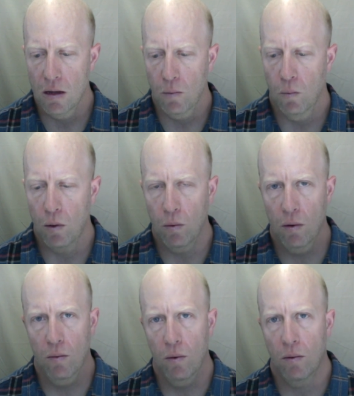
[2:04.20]
what,
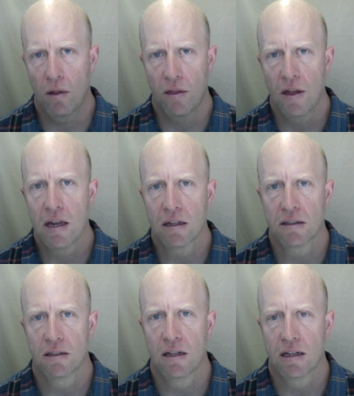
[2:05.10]
what what were the things?
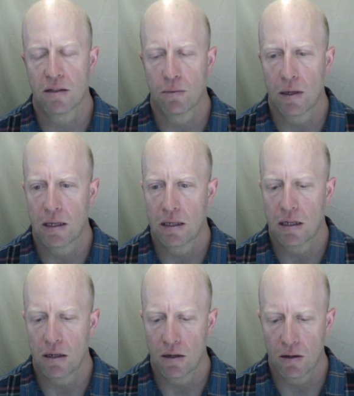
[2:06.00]
And that's when,
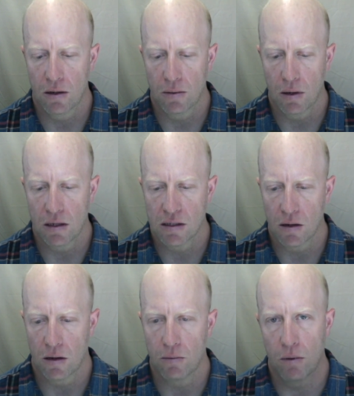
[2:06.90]
you know, I, I
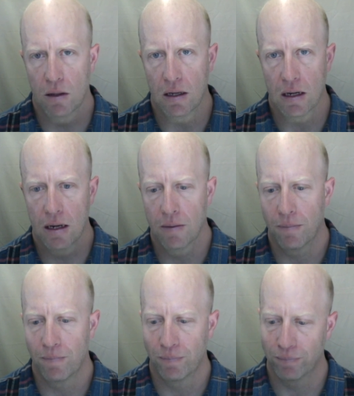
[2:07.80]
started really
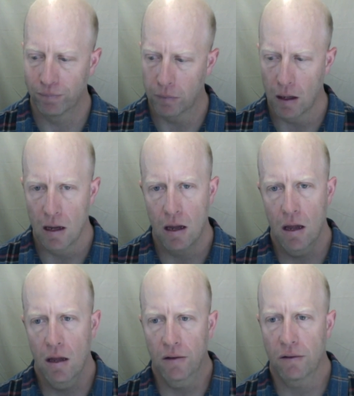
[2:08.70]

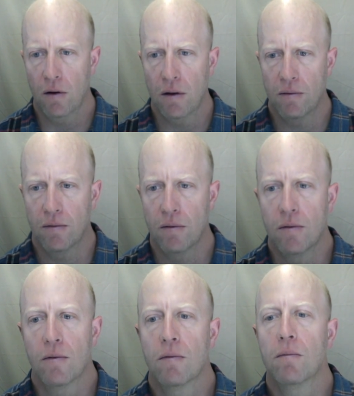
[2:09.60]
started
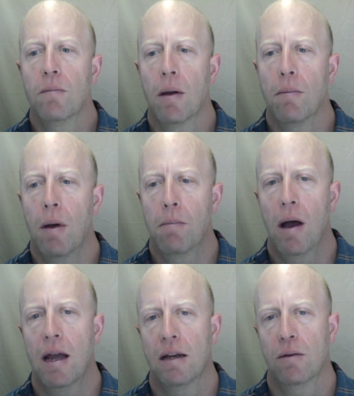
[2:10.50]
my my
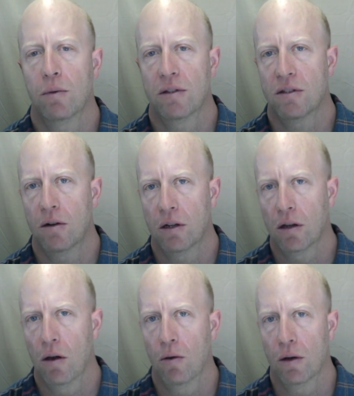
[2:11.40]
mind was starting to
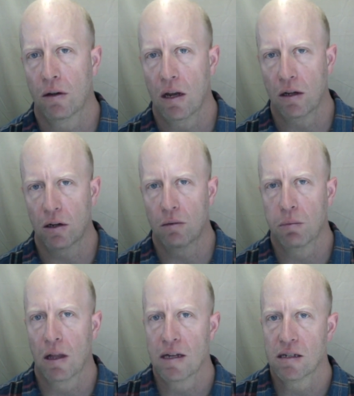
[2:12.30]
go in in good
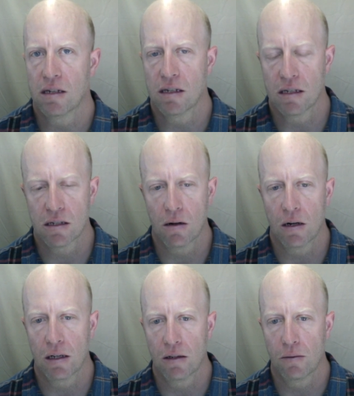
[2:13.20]
places, and
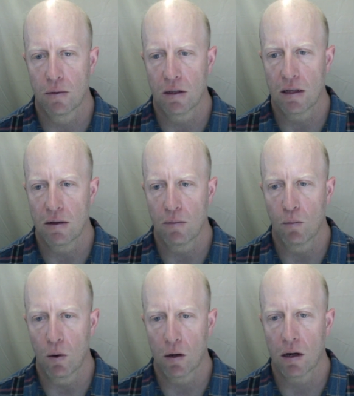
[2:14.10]
starting to really
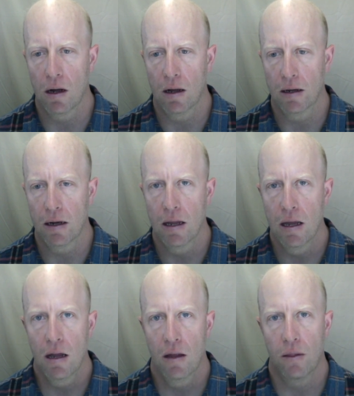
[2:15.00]
work on
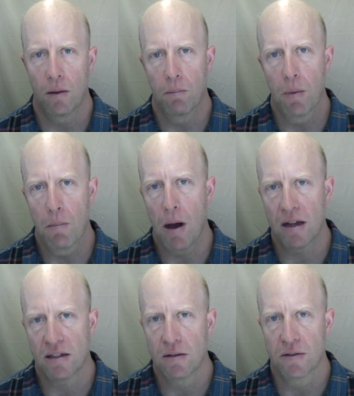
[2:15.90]
the the
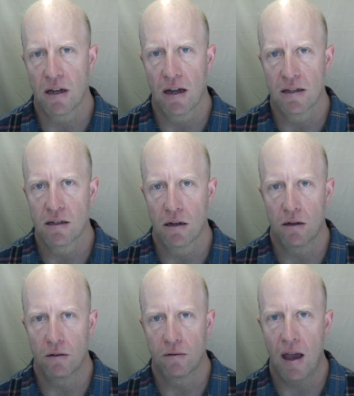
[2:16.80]
positive sides
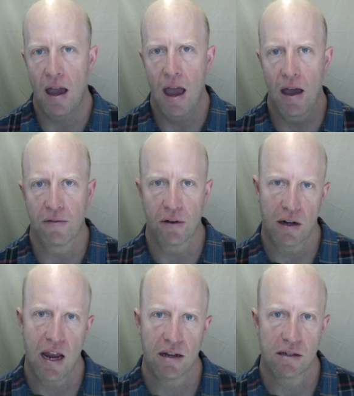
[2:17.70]
of after
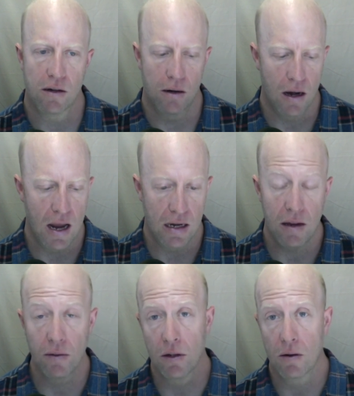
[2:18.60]
cancer, and
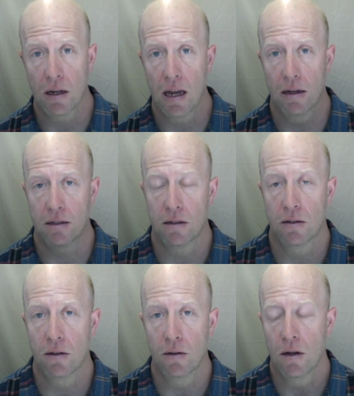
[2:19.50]
even during cancer
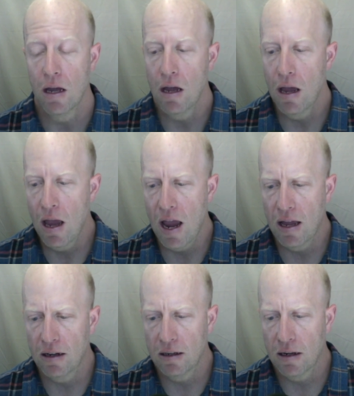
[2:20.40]
too.
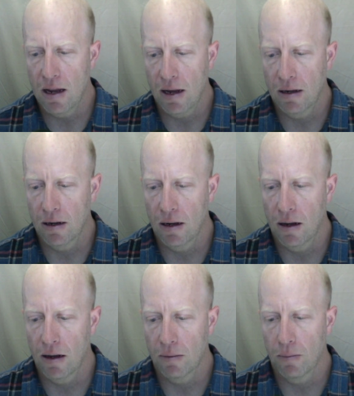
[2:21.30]
And and
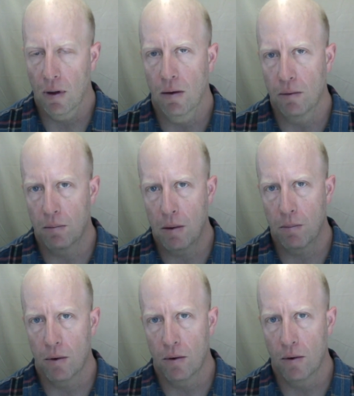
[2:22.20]
I I
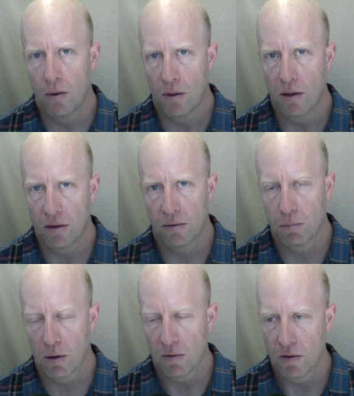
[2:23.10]
remember this
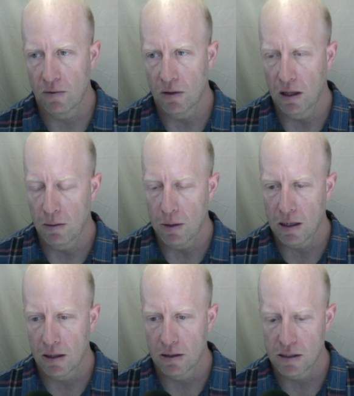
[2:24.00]
pretty vividly,
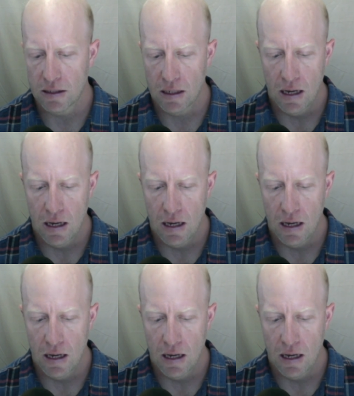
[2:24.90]
because